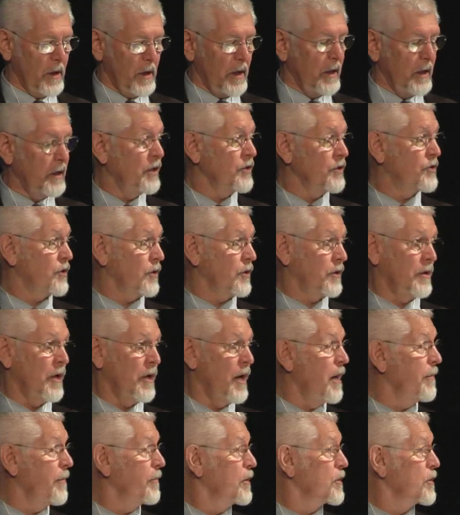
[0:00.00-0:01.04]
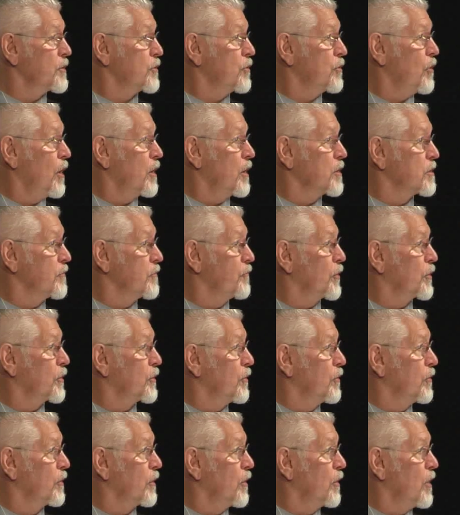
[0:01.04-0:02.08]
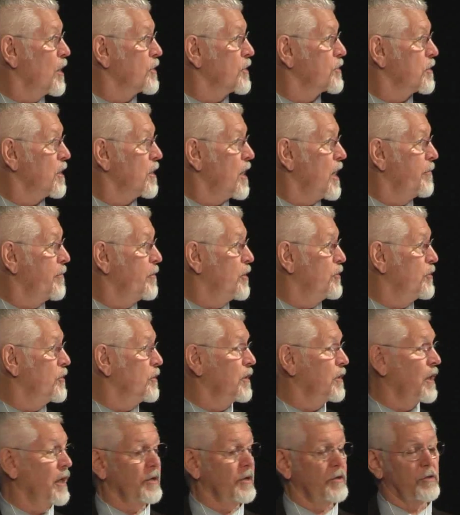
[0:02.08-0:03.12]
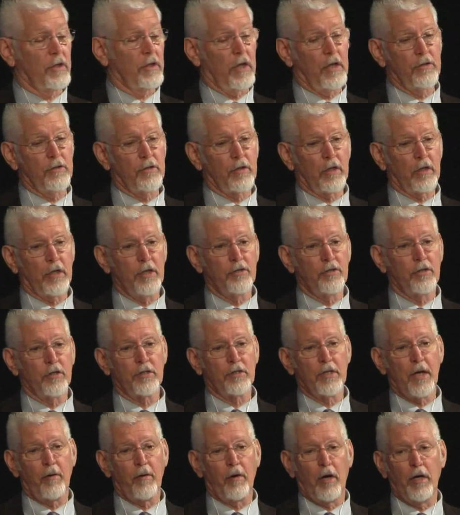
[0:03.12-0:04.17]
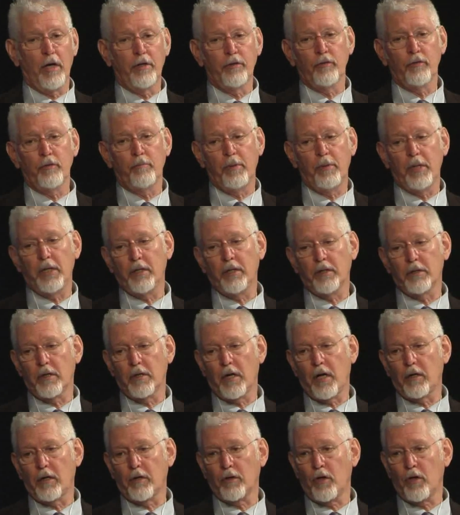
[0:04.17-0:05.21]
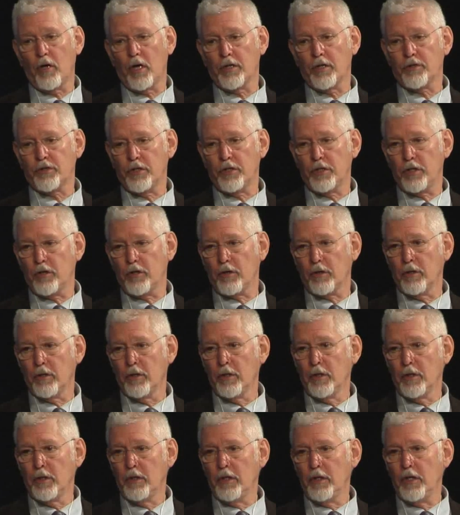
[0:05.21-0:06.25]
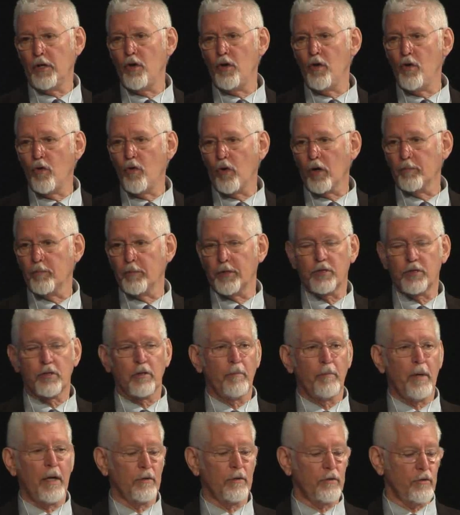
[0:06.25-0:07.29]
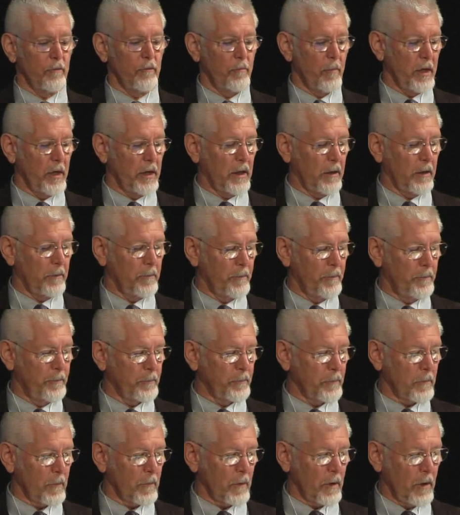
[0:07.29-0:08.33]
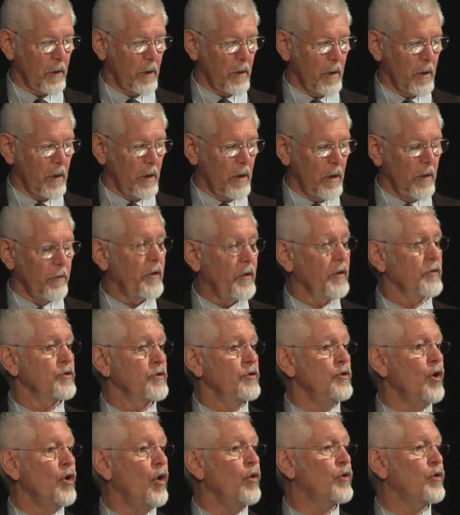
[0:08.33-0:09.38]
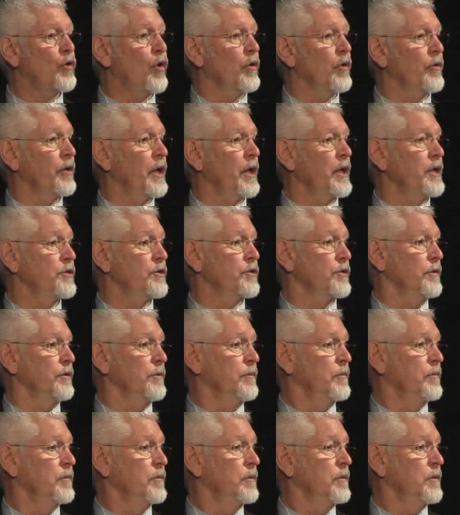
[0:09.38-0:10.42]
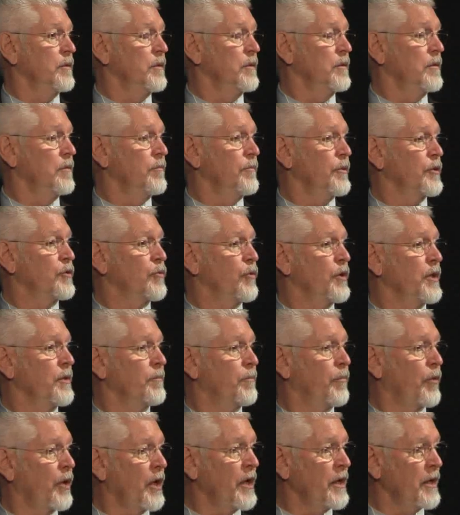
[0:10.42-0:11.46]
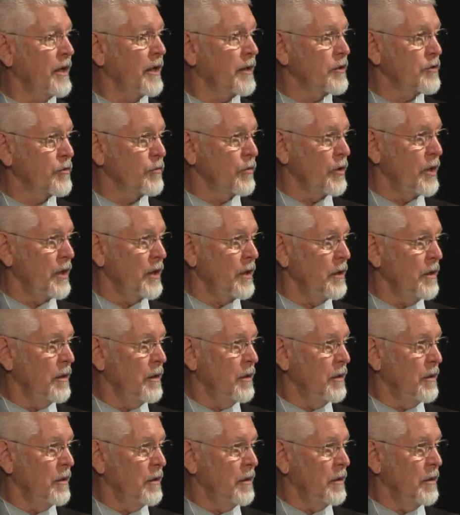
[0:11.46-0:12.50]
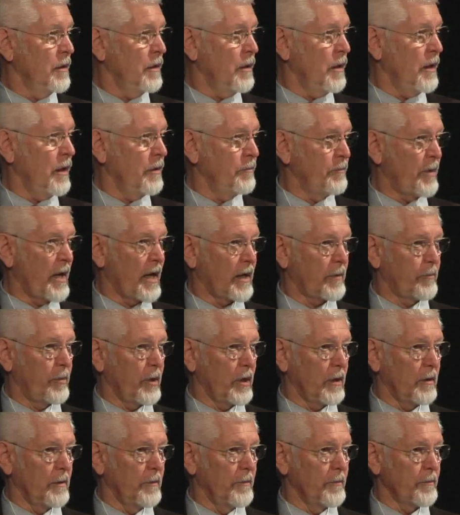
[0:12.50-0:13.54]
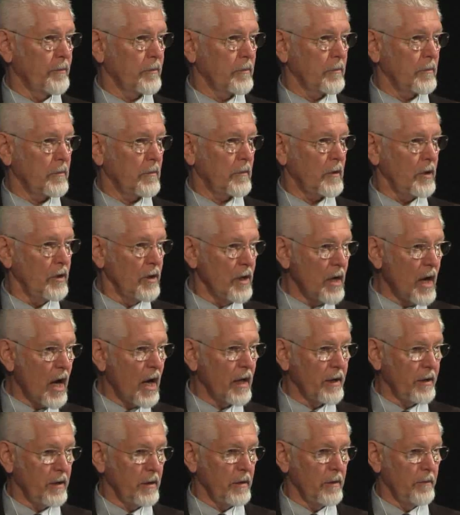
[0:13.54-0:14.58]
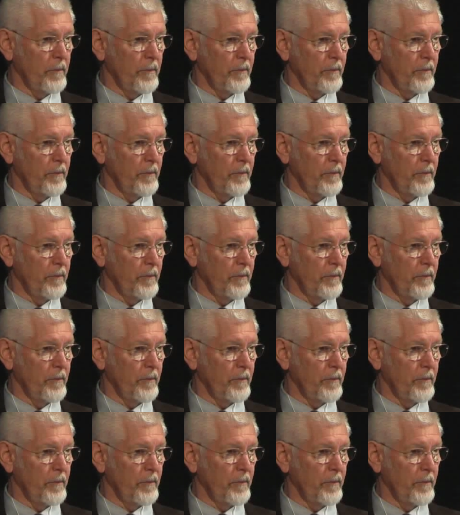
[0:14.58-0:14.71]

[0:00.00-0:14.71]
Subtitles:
It is the commonest cause of recurrent lost time, and in the United States at least, it's now a $100 billion loss a year. Enormous amounts of money. There's no correlation between plain X-ray and back pain. None.